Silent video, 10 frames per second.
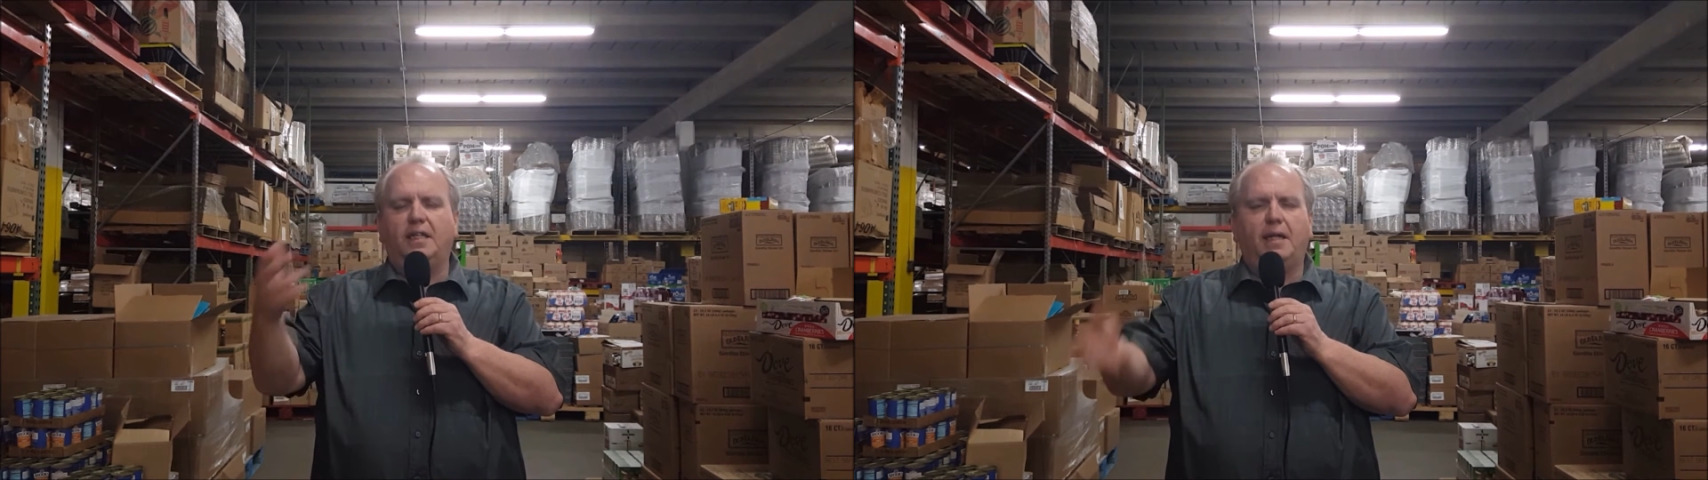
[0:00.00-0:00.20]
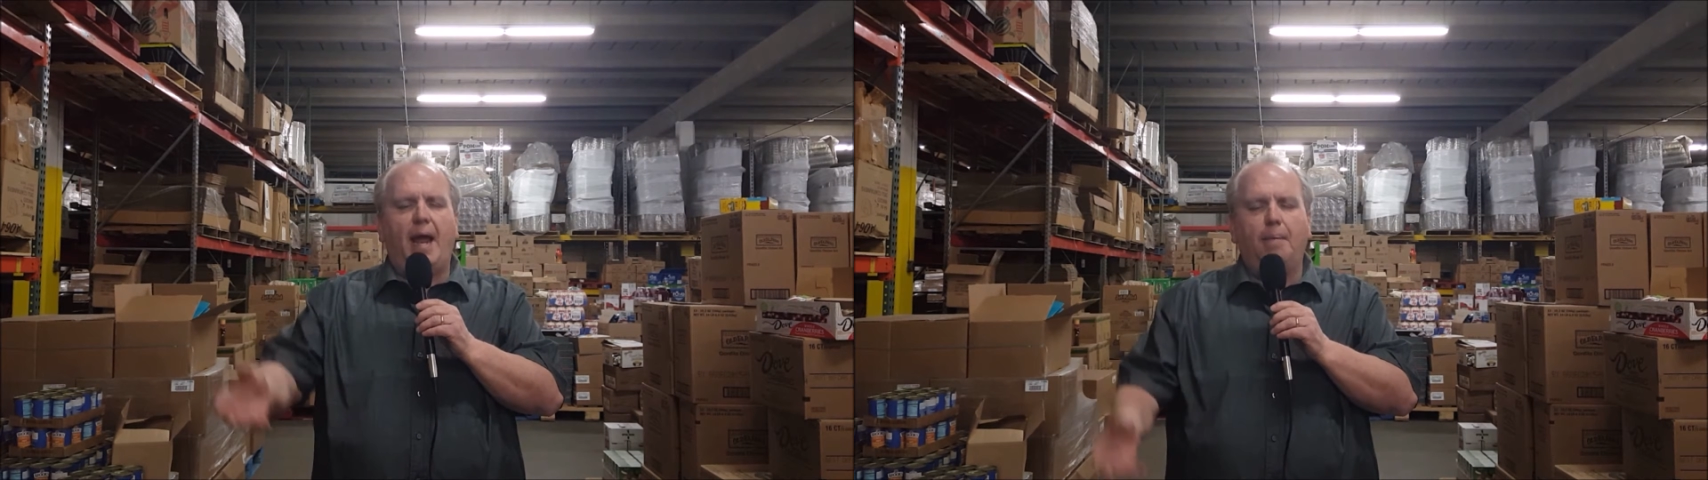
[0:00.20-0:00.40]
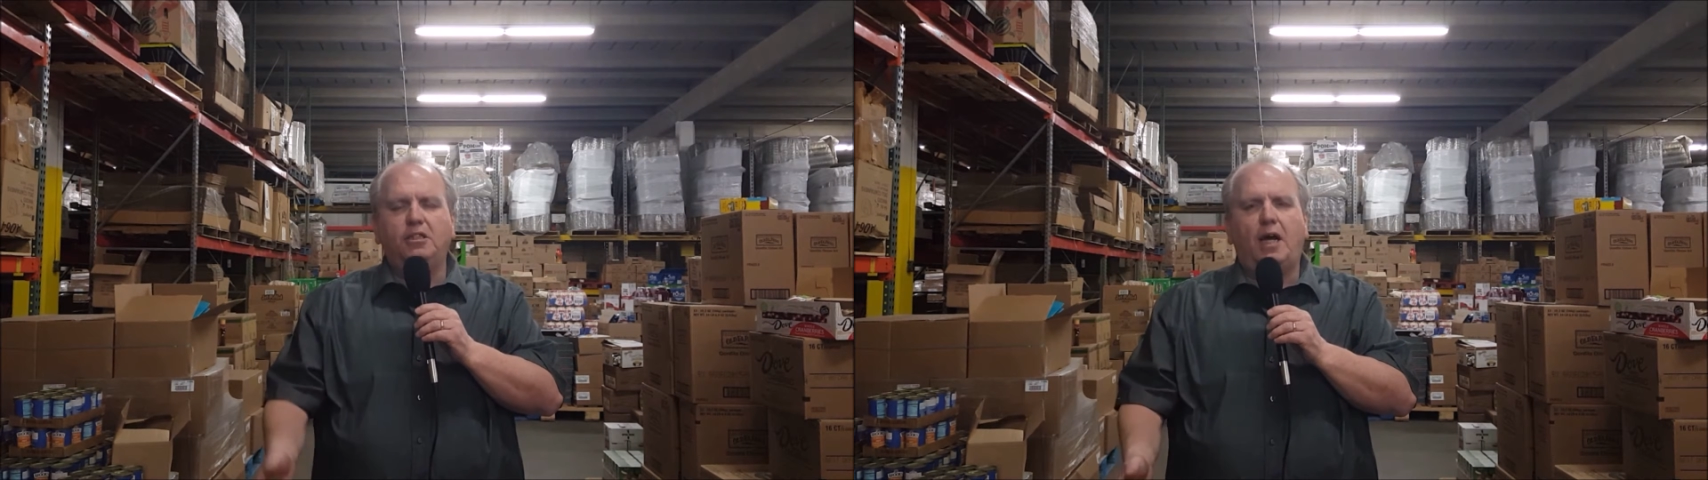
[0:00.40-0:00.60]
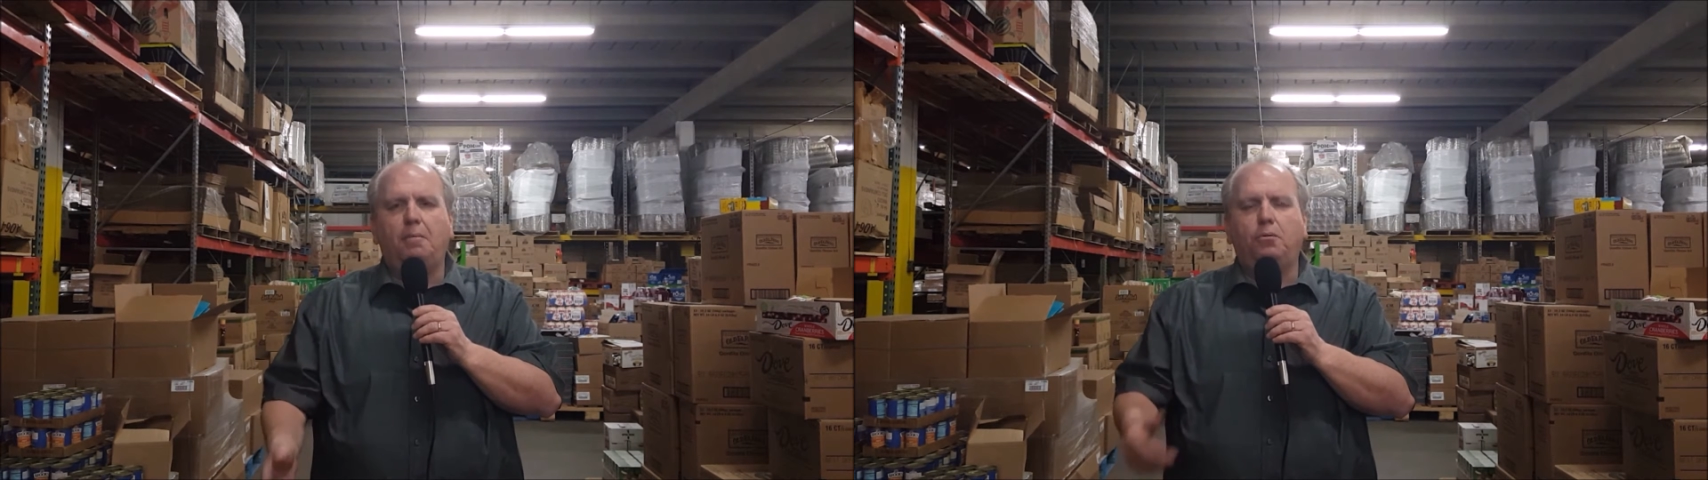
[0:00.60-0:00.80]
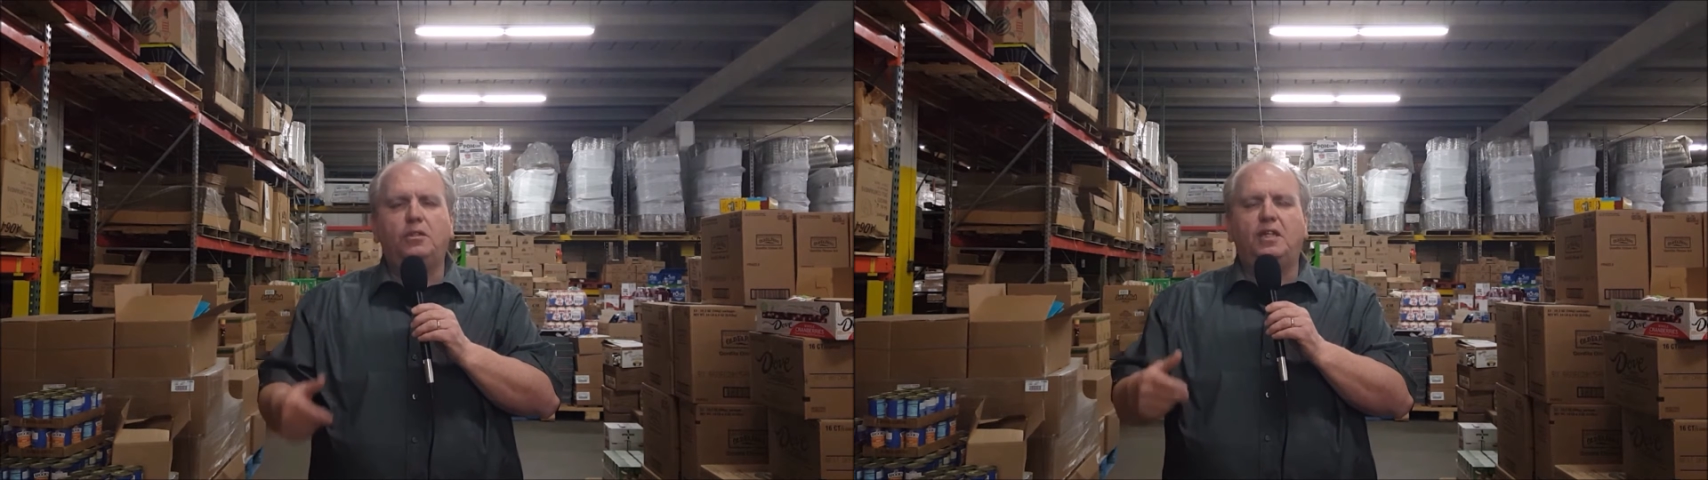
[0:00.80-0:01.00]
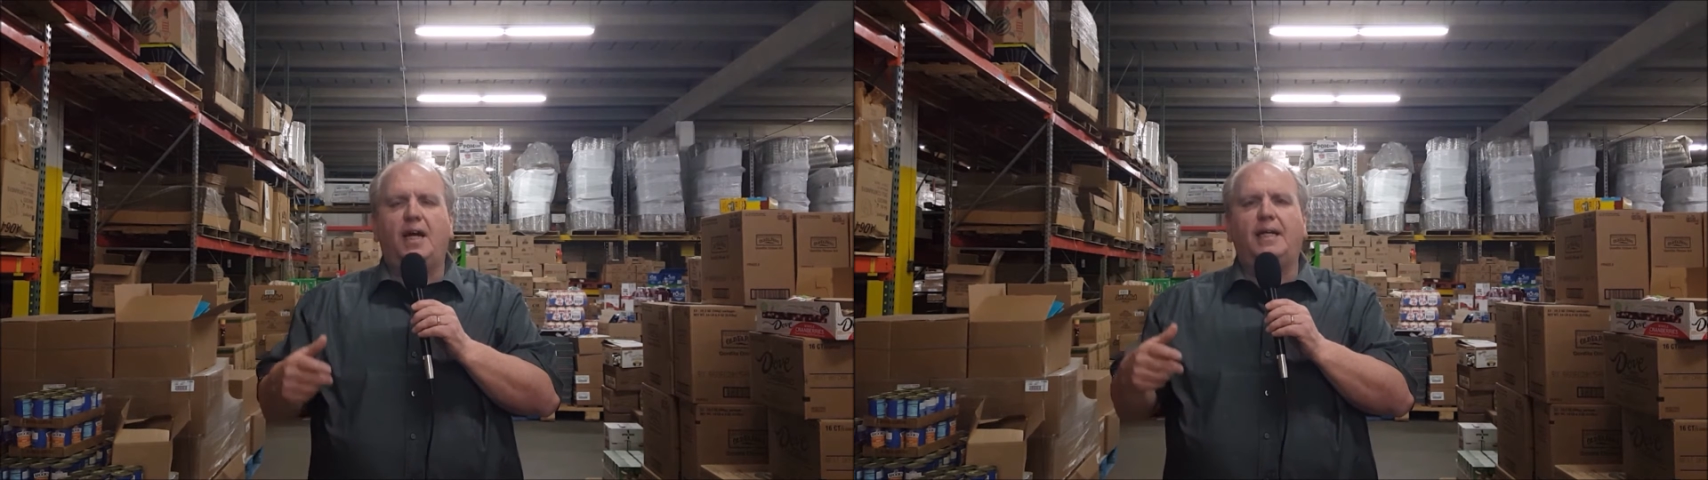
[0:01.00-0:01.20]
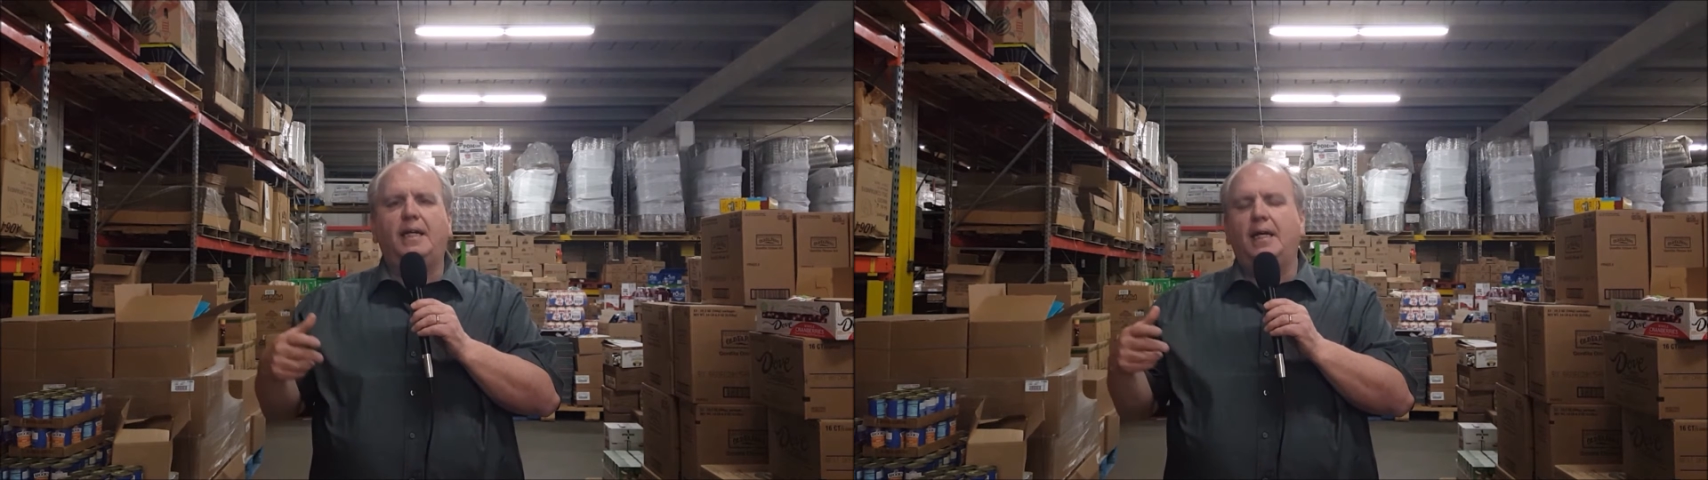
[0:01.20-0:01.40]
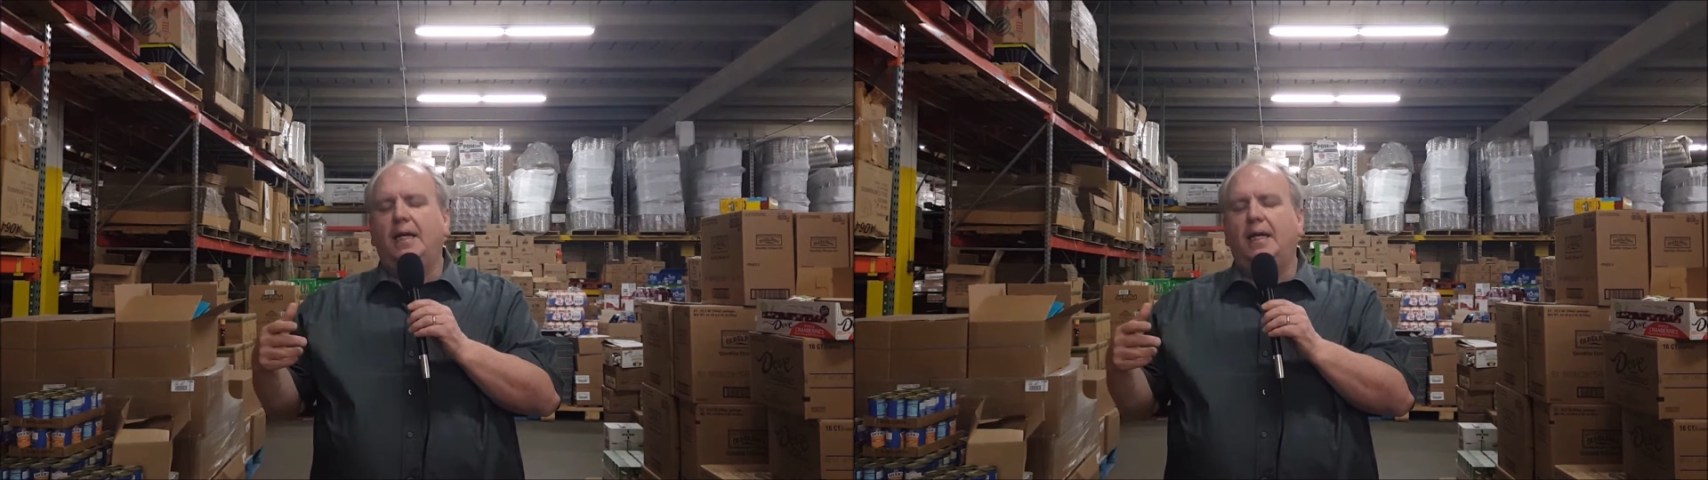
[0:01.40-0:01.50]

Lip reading: that Amazon puts on it